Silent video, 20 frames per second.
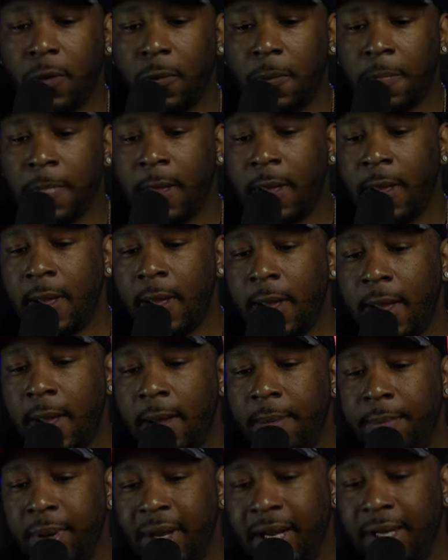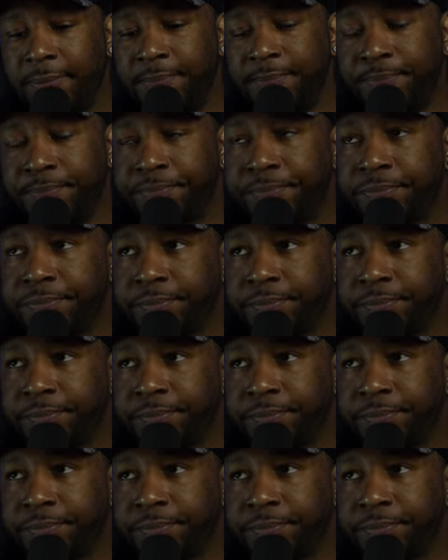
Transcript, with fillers: so, but